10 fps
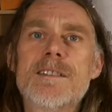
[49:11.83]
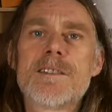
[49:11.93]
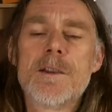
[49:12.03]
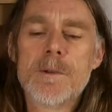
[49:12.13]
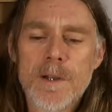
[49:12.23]

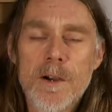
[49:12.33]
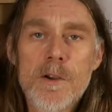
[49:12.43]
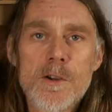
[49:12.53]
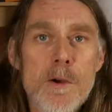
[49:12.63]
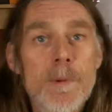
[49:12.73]
so I
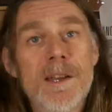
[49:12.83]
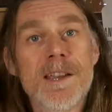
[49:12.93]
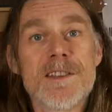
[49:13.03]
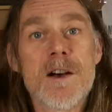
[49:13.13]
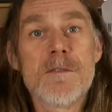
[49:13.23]
got a job in a
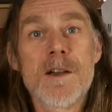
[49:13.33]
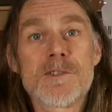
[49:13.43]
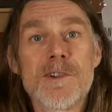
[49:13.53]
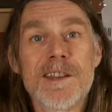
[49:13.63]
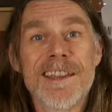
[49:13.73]
guitar
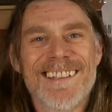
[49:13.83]
factory.